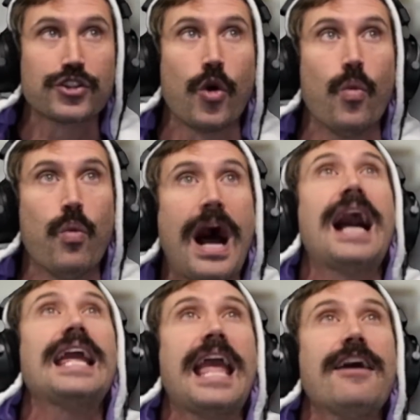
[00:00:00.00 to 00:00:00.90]
So
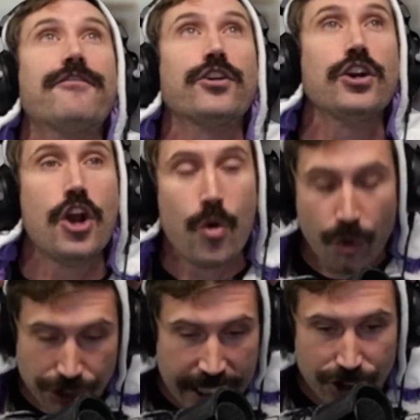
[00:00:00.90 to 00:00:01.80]
why ever
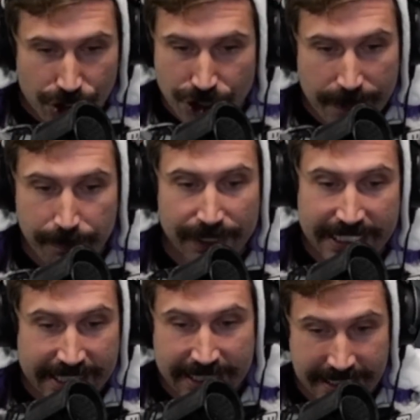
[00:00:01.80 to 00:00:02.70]
would they just
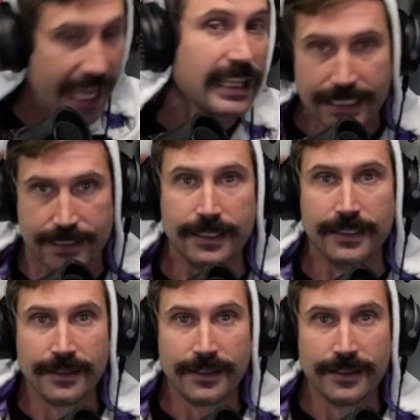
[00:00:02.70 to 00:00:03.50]
simply sell it?